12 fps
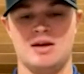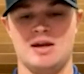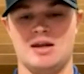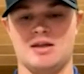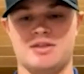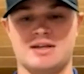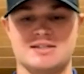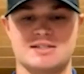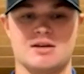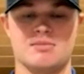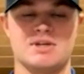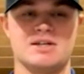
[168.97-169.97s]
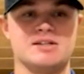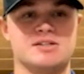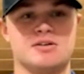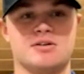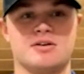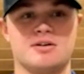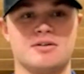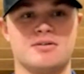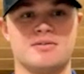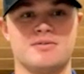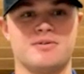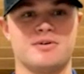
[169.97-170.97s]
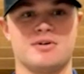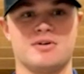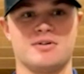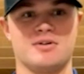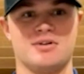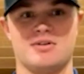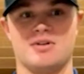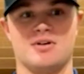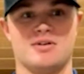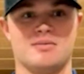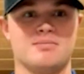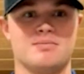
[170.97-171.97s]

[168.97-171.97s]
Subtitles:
and I think it's going to be easier for the